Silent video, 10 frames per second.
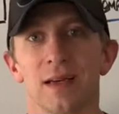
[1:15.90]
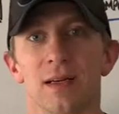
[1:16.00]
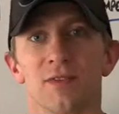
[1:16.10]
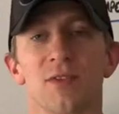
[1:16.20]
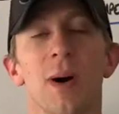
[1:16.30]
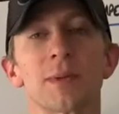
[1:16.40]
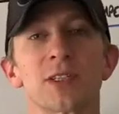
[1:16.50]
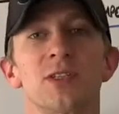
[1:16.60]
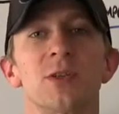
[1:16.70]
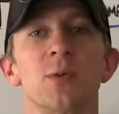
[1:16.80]
From
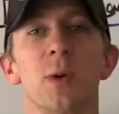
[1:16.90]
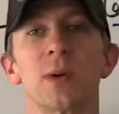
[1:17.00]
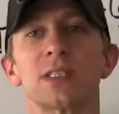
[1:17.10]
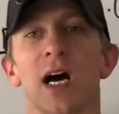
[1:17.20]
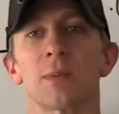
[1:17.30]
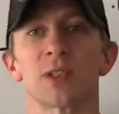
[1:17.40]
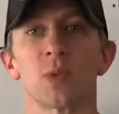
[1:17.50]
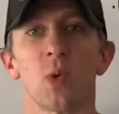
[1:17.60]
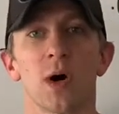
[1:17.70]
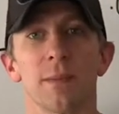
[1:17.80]
option 2, we went to option
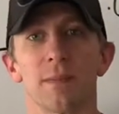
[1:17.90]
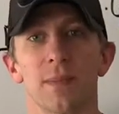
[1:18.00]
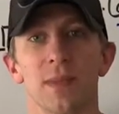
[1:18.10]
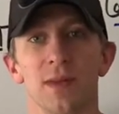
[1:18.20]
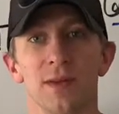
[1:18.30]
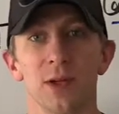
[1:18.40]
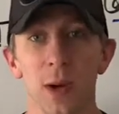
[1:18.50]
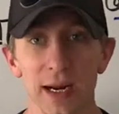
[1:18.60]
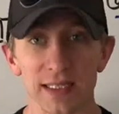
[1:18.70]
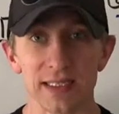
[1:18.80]
1. You
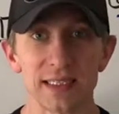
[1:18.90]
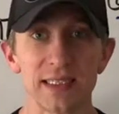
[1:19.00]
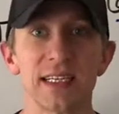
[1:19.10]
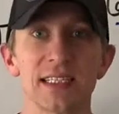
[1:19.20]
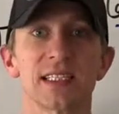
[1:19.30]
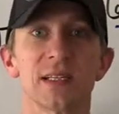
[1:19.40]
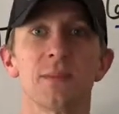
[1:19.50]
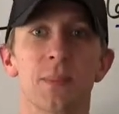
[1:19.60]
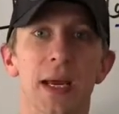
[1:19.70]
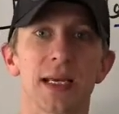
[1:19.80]
had a decent
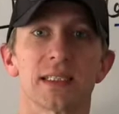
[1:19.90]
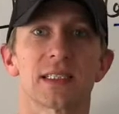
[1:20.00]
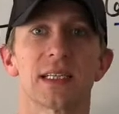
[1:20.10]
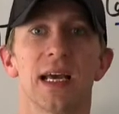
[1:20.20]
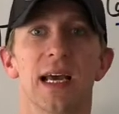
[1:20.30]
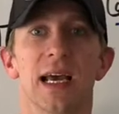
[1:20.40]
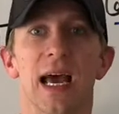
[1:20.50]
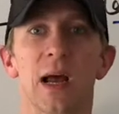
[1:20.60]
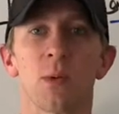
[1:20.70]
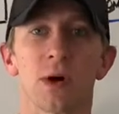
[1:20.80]
base
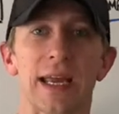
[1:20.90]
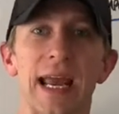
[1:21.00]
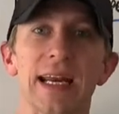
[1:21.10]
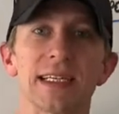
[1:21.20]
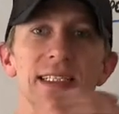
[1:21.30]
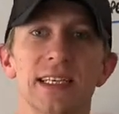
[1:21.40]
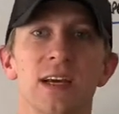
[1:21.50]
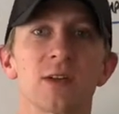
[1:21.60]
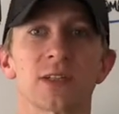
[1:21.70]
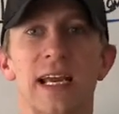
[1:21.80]
and were gaining
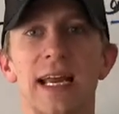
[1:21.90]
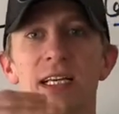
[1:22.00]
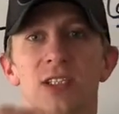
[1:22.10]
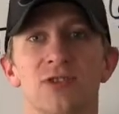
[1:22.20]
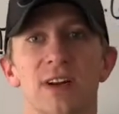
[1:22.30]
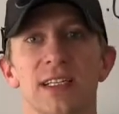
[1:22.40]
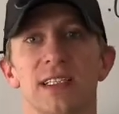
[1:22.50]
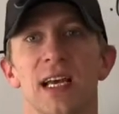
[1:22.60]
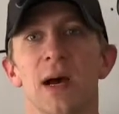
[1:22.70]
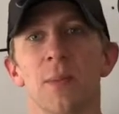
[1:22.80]
skills, gaining
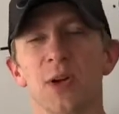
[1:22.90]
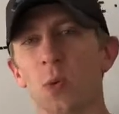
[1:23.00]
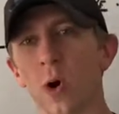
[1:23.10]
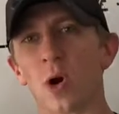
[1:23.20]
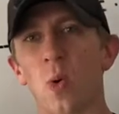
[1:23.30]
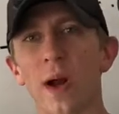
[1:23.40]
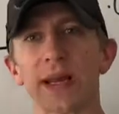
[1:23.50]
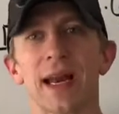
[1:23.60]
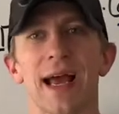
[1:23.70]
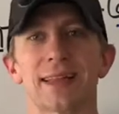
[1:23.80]
strengths, but you weren't quite
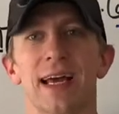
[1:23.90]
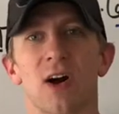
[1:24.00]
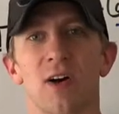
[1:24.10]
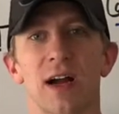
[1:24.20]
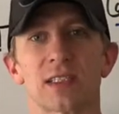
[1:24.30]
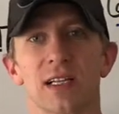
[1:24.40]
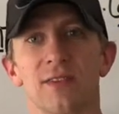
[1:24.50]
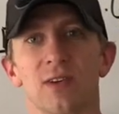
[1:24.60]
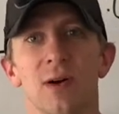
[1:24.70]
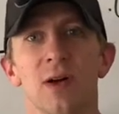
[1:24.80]
at that RX
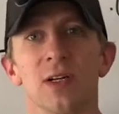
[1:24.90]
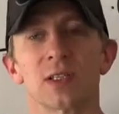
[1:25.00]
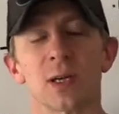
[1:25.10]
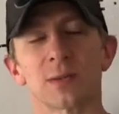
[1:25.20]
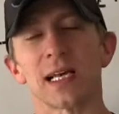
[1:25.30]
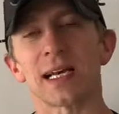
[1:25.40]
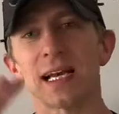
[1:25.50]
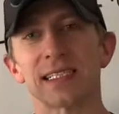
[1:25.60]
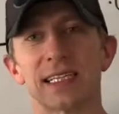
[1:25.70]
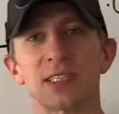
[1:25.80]
level. So it was that
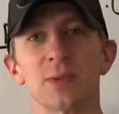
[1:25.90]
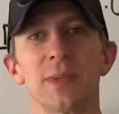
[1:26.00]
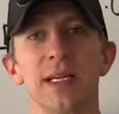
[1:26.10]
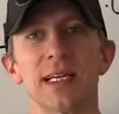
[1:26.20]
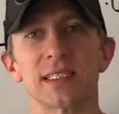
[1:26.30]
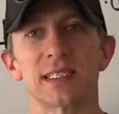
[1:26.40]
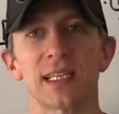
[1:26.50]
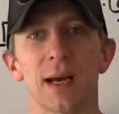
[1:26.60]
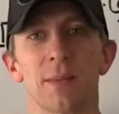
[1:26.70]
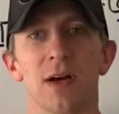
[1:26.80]
nice intermediate
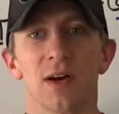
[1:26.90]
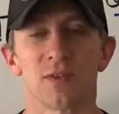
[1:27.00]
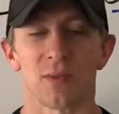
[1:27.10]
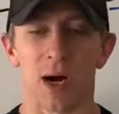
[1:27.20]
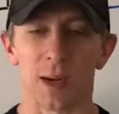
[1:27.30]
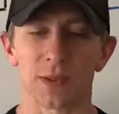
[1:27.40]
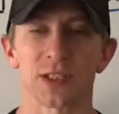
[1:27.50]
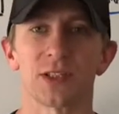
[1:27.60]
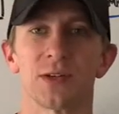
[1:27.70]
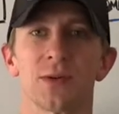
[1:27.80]
step from option
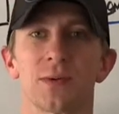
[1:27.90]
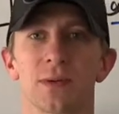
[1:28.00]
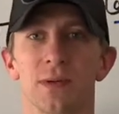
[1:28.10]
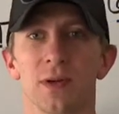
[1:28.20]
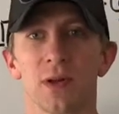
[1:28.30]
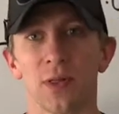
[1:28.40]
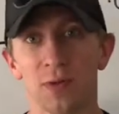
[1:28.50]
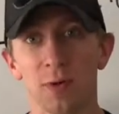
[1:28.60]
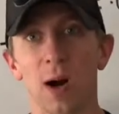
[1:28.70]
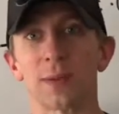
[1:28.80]
2
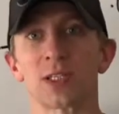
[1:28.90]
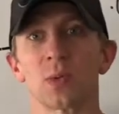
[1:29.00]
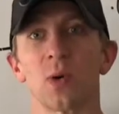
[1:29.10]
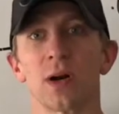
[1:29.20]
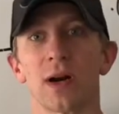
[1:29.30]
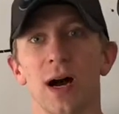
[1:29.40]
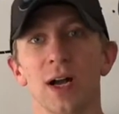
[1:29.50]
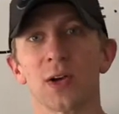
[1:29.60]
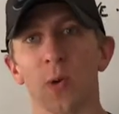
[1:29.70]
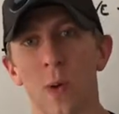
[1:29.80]
through option 1
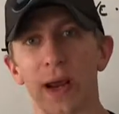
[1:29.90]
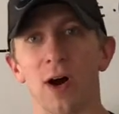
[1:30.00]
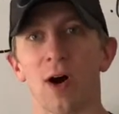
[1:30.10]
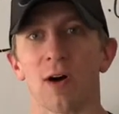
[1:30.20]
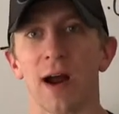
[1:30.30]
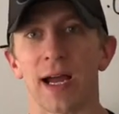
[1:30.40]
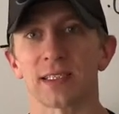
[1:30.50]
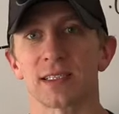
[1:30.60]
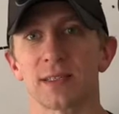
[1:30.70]
on your way to RX.